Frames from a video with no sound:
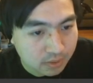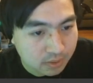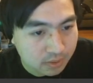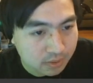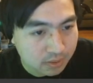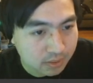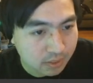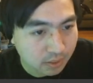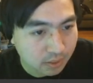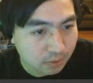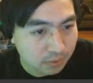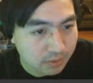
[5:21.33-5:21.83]

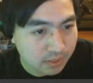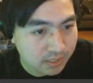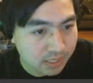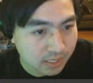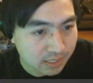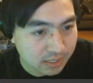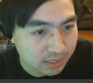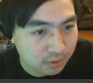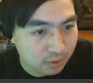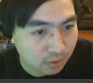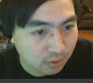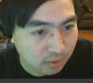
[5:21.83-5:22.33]
So
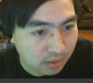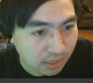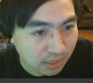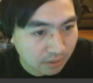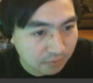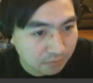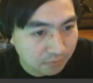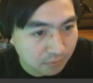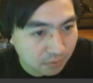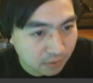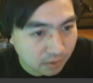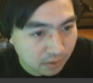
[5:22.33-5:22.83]
since your
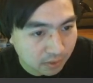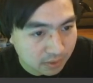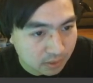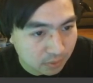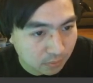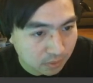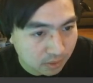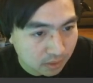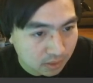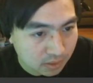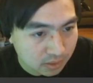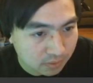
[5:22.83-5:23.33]
left foot is the
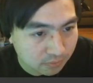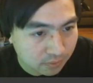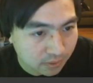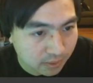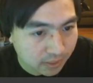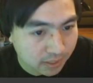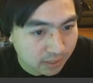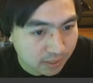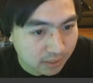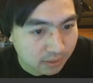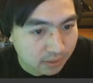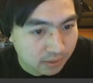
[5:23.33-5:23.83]
one that's
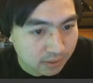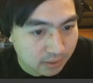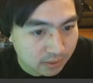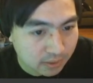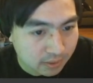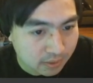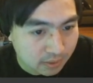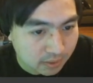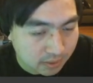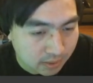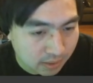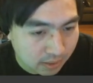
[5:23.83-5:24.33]
free,
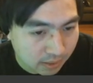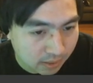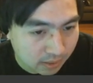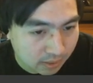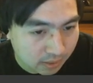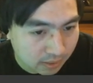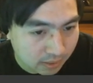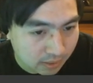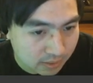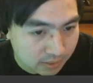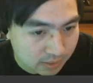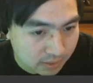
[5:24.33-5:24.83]

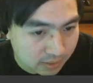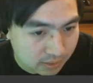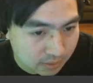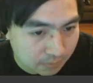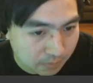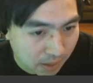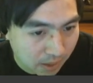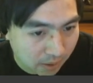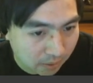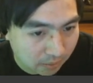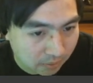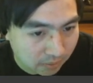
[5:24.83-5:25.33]
then this is a
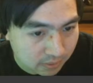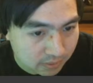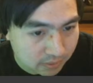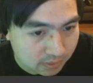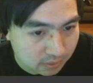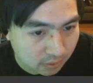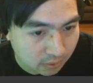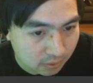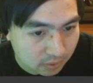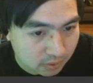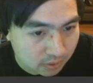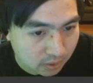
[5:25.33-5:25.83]
pattern that
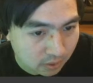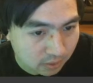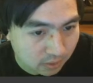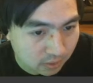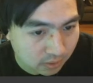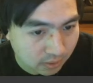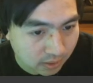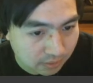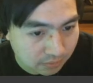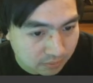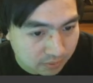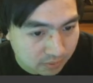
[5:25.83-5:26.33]
starts on the
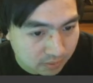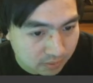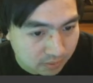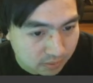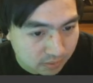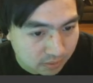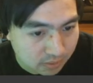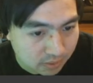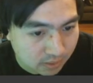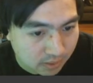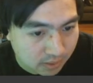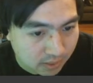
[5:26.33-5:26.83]
left
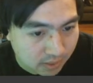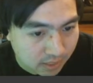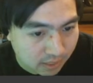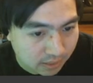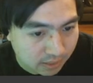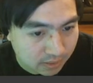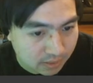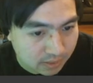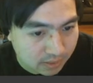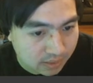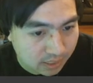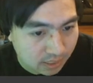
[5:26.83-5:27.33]
and
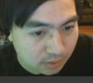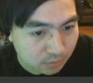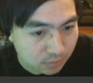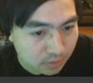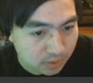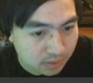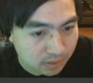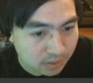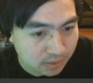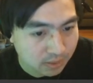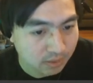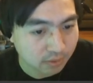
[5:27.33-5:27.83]
then side
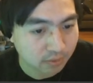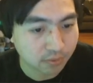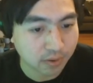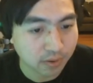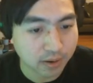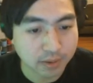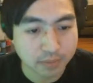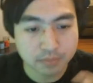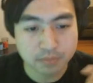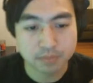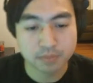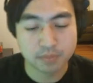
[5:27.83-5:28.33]
switches into the
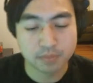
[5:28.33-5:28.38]
right.